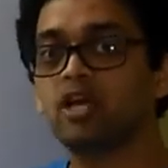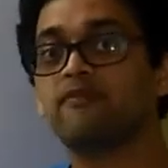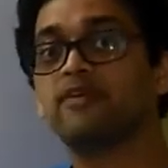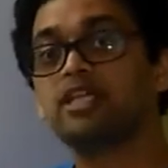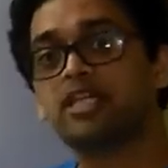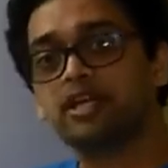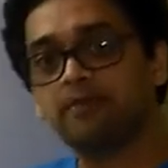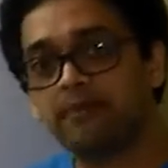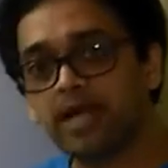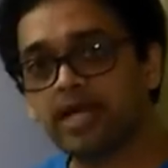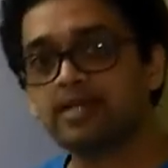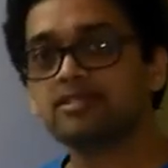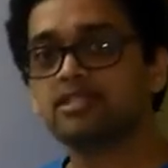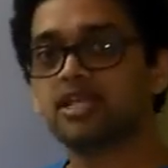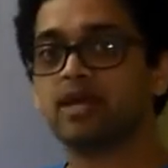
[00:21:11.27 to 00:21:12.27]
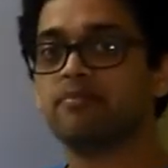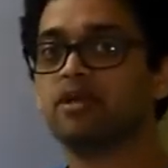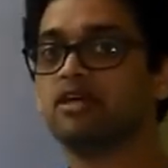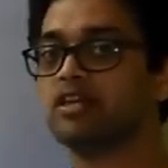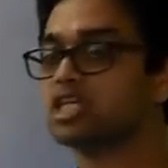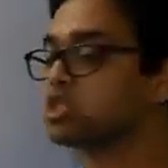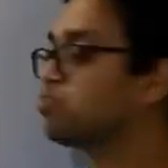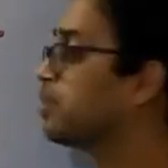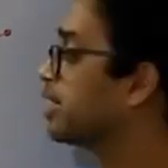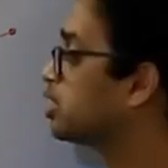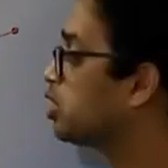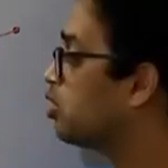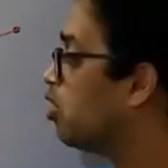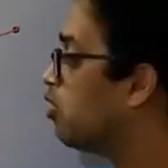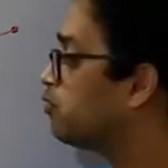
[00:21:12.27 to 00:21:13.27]
will remain same
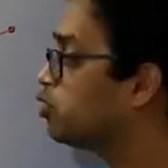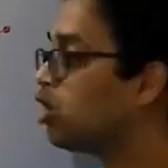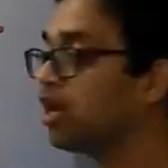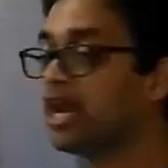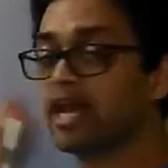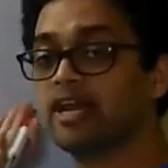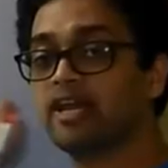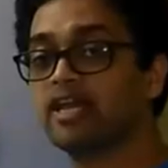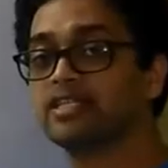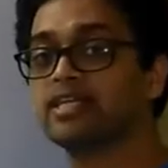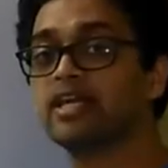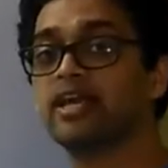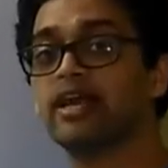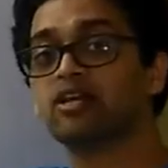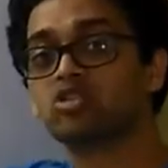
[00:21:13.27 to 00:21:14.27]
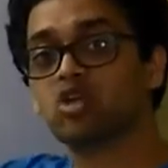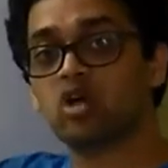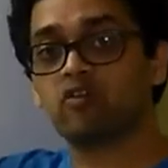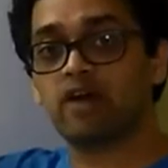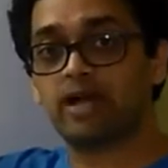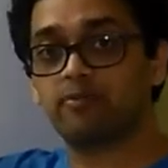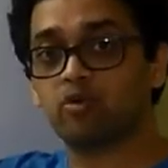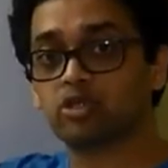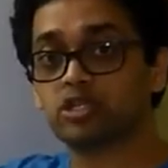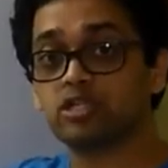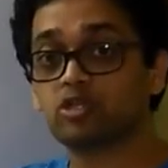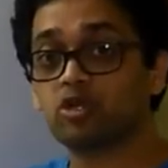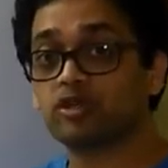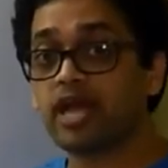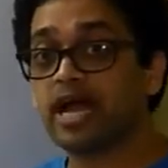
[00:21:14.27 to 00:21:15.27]
irrespective of you are analyzing x or y motion.
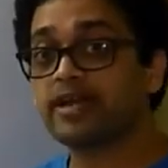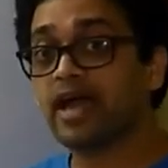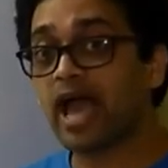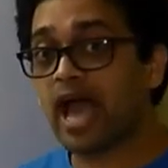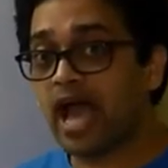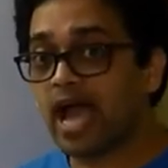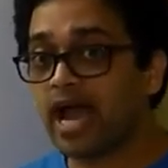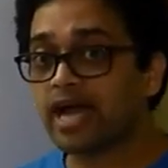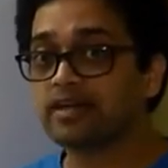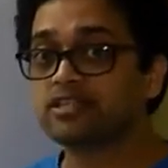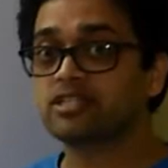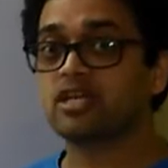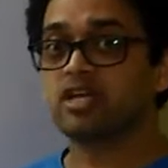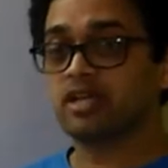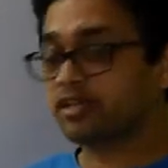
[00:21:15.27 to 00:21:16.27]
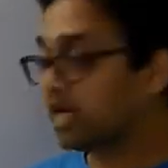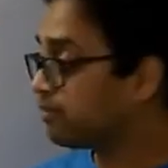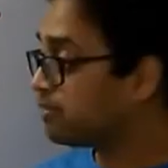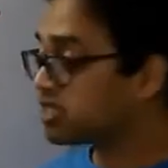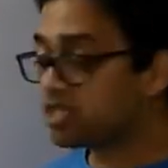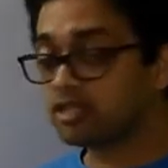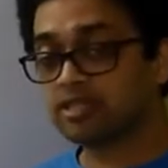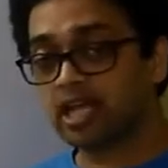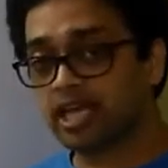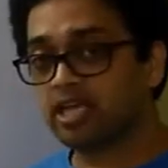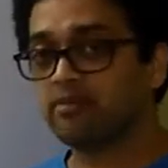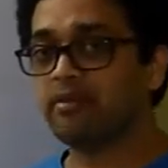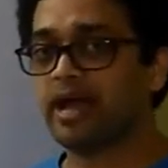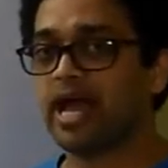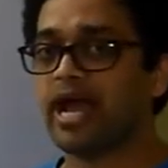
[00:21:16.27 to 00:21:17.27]
So that means the
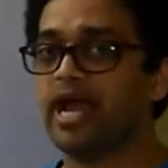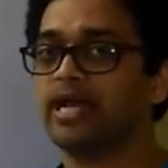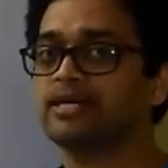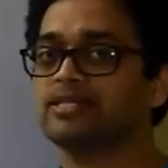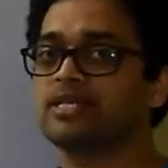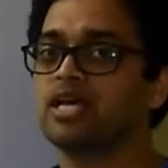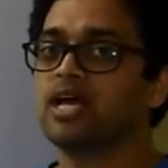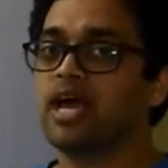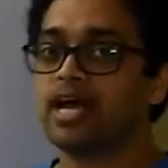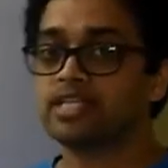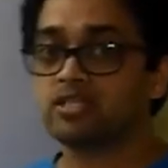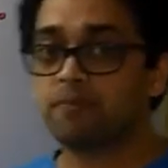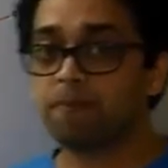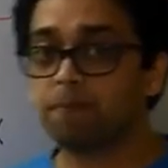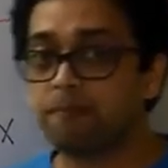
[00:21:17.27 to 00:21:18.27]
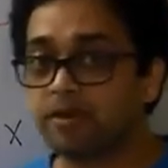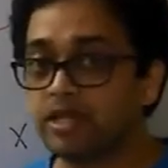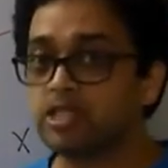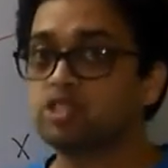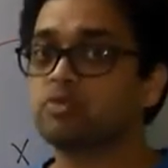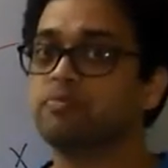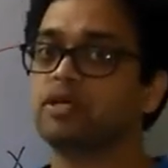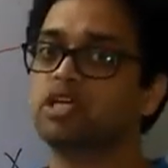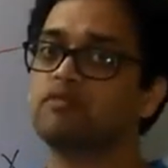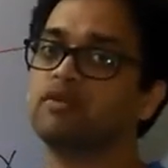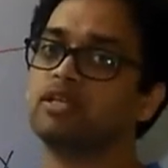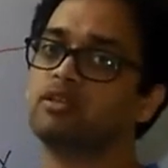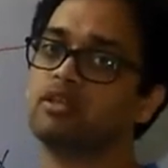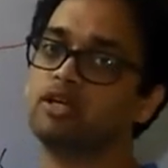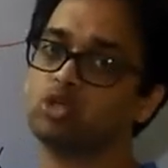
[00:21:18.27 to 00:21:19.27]
time acts as a bridge
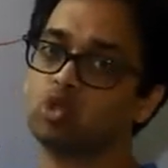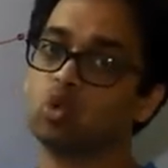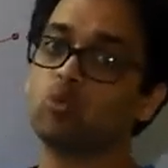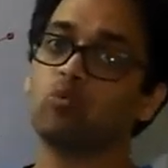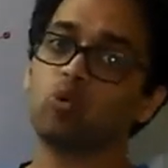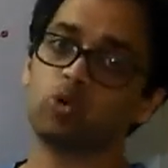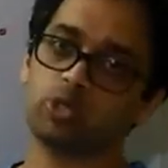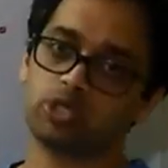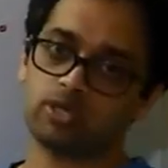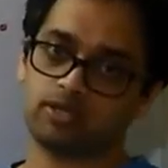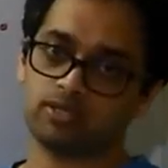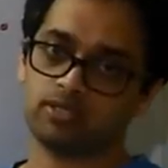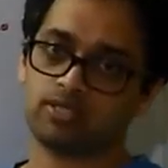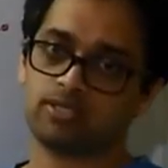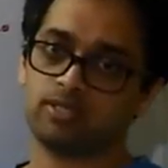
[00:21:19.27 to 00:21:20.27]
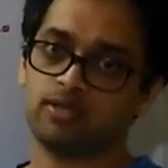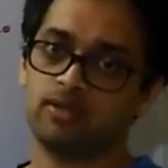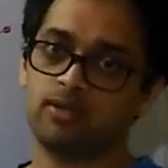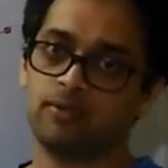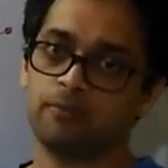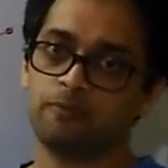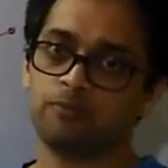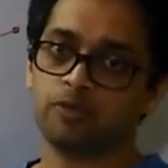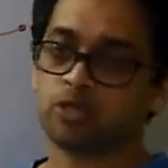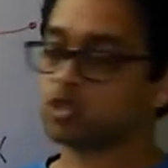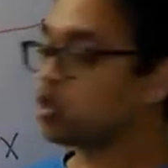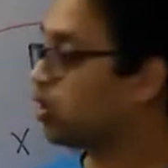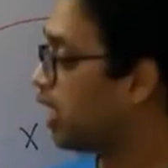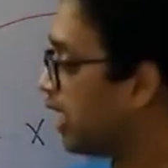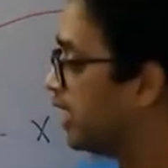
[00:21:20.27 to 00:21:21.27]
between the 2 motions.
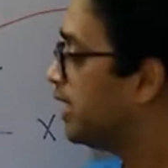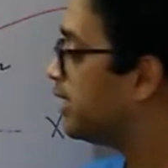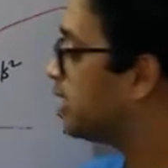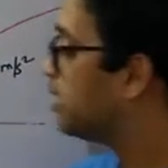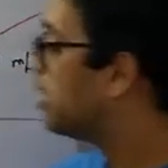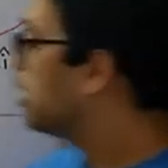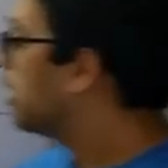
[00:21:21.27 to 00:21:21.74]
So write